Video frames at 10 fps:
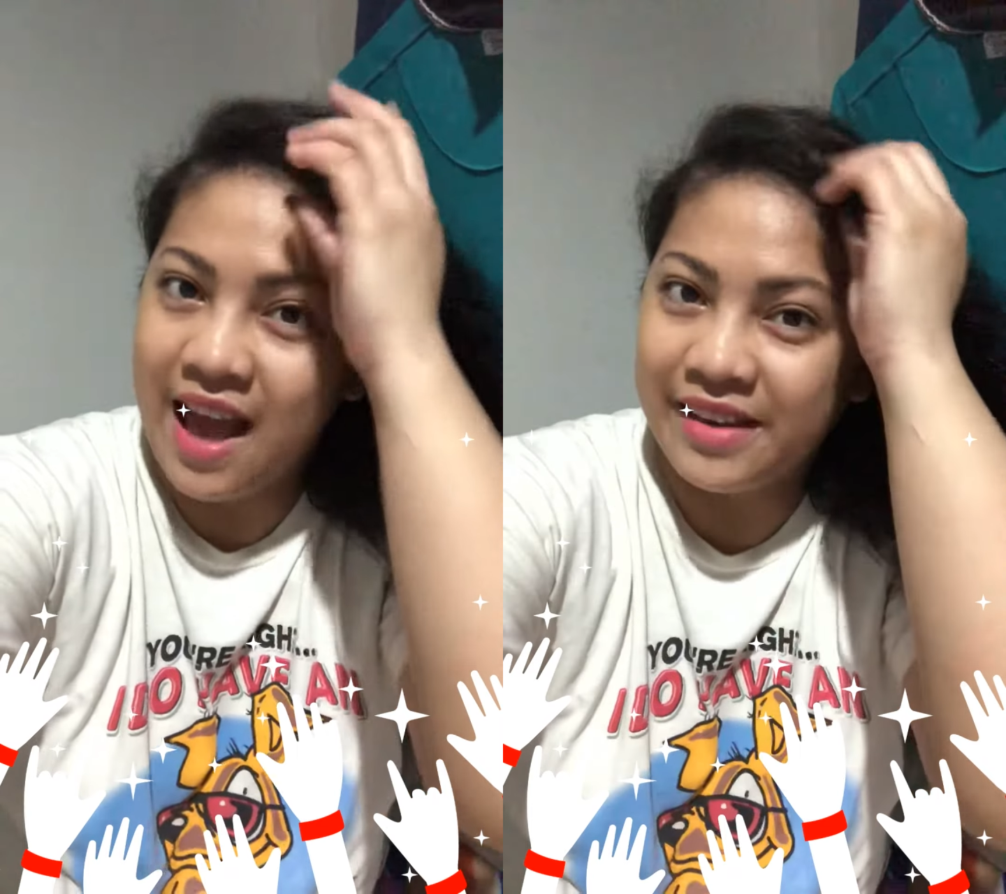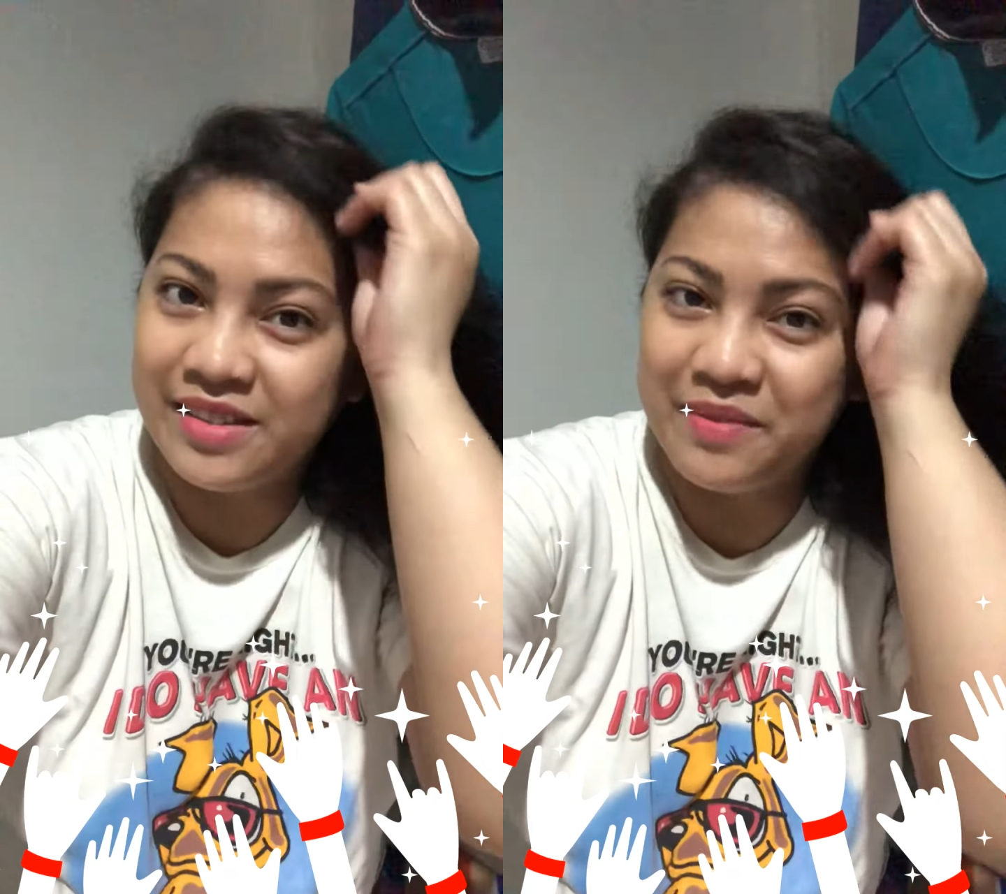
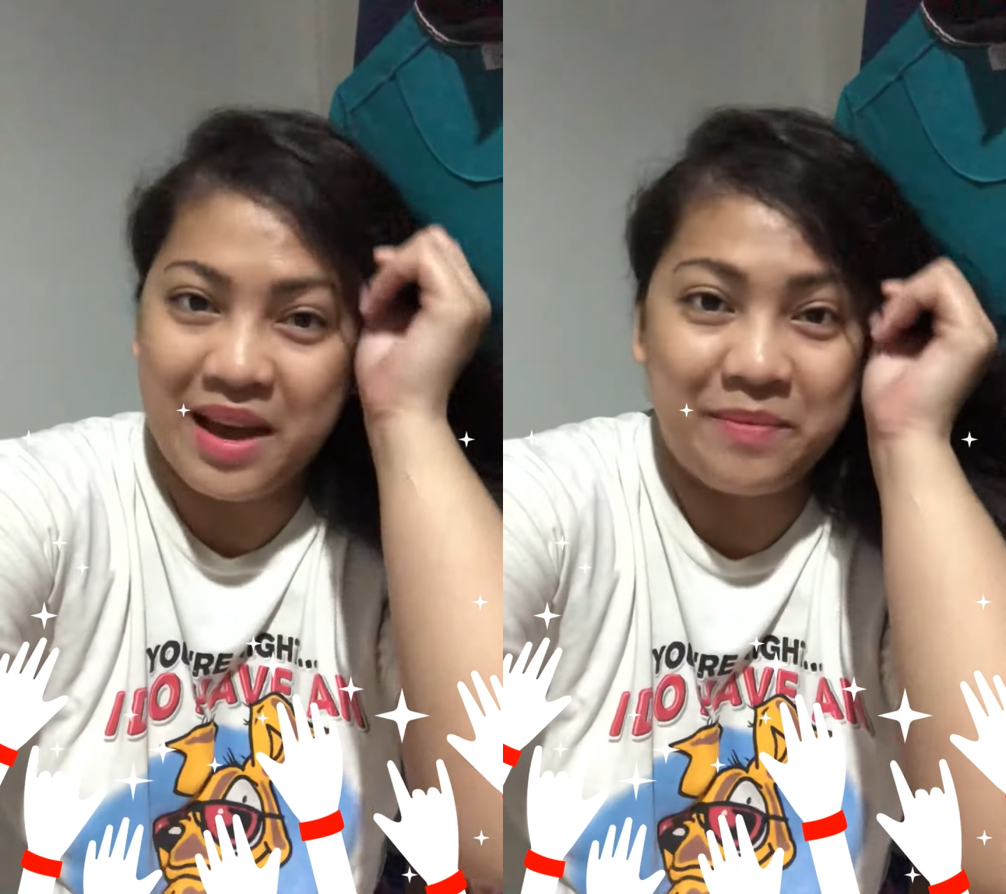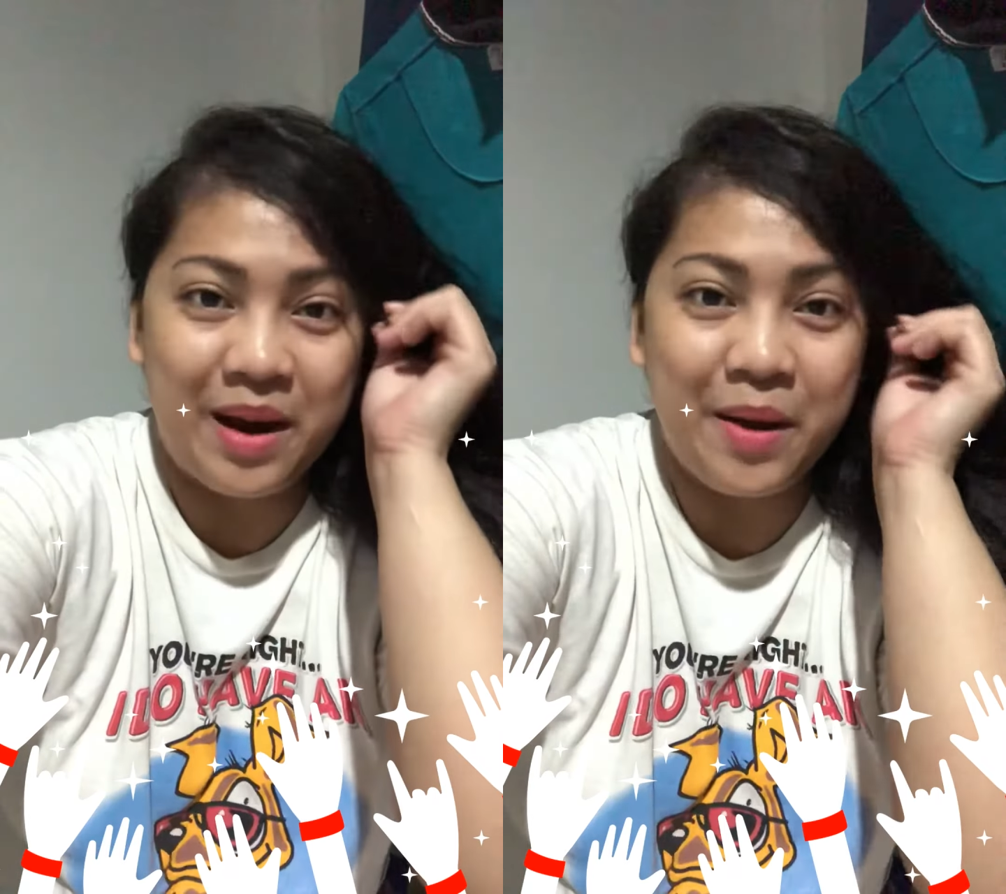active
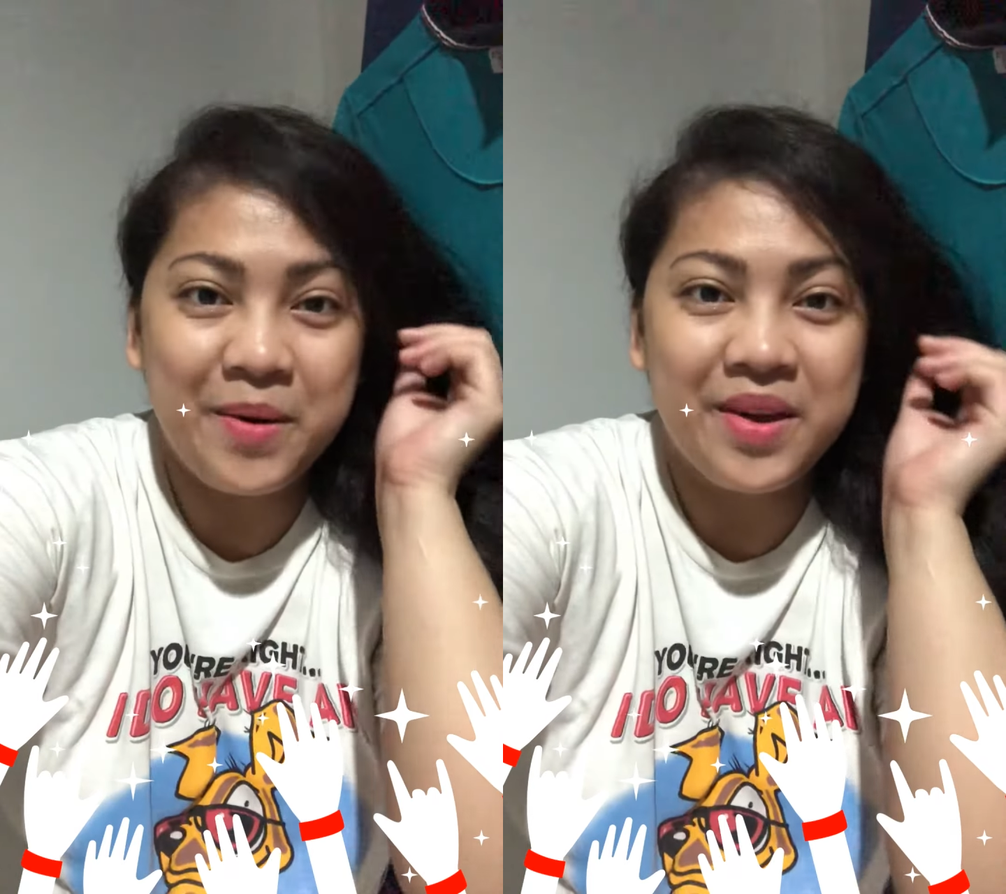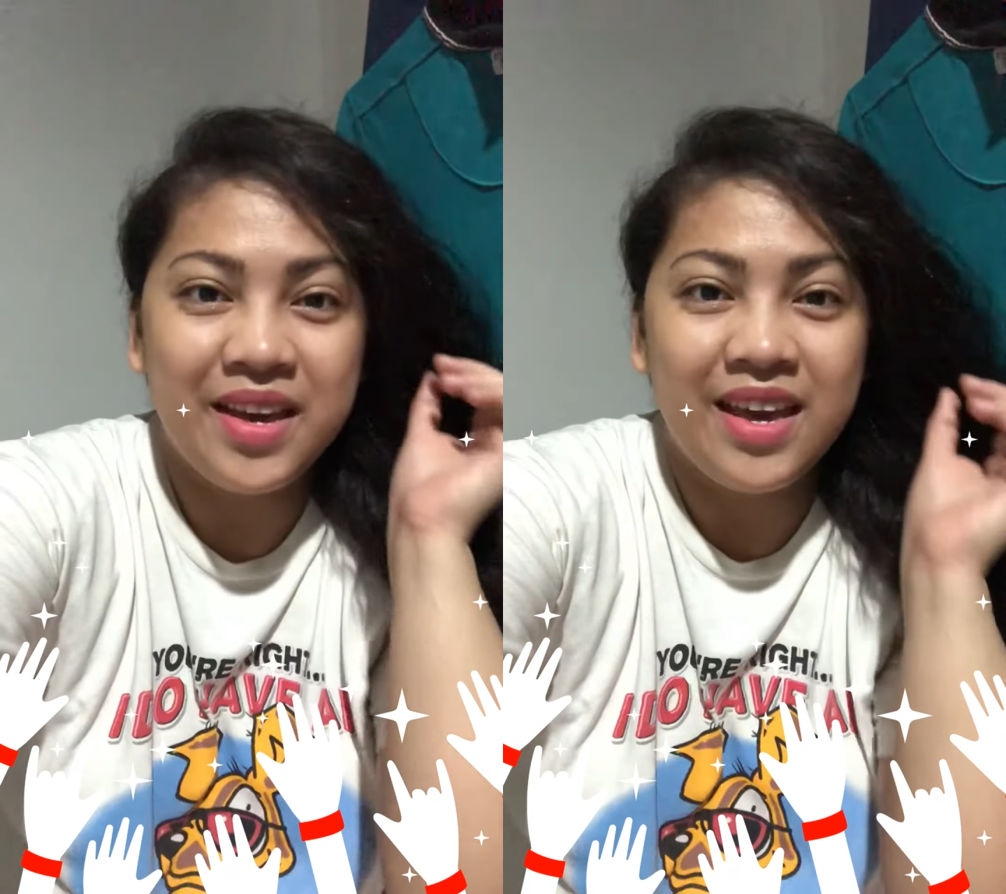eyebrow,